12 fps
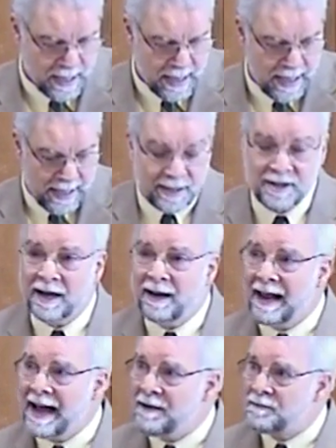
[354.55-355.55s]
It is a
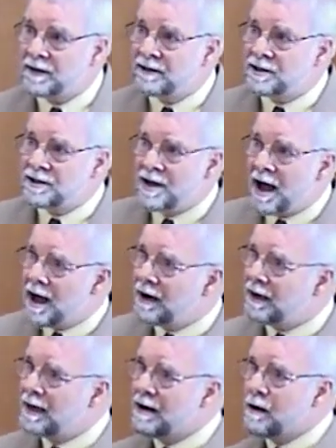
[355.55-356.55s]
life that does not
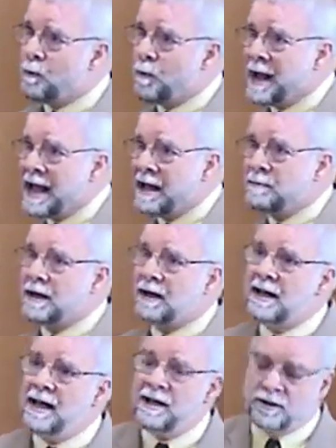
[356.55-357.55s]
lean away but
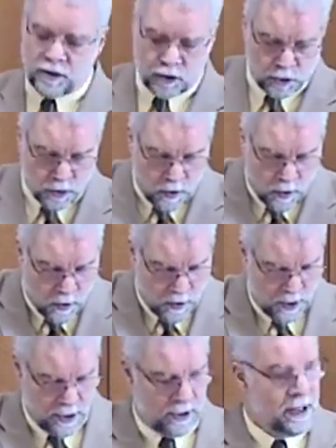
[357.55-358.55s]
leans
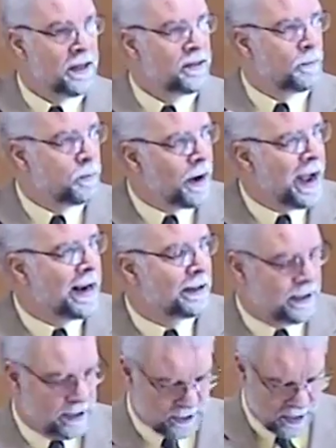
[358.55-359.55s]
toward the
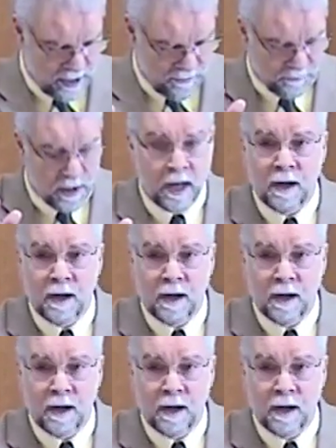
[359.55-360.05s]
practice of